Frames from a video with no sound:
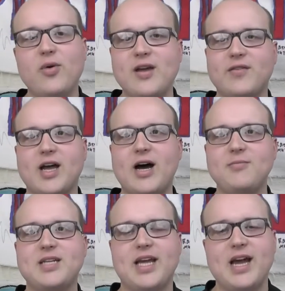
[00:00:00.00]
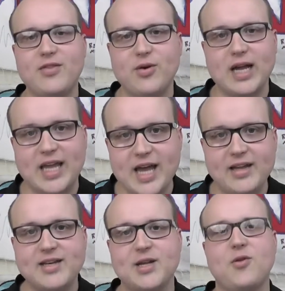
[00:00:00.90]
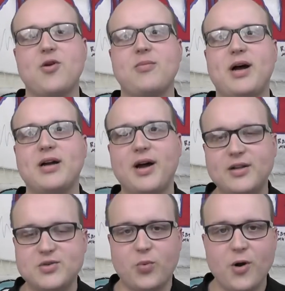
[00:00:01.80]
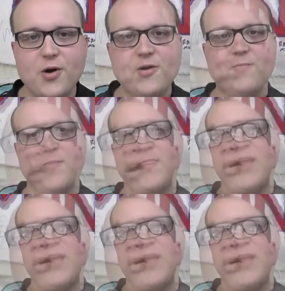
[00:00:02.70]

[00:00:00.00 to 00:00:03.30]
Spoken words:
We have come together again to learn about God's Word.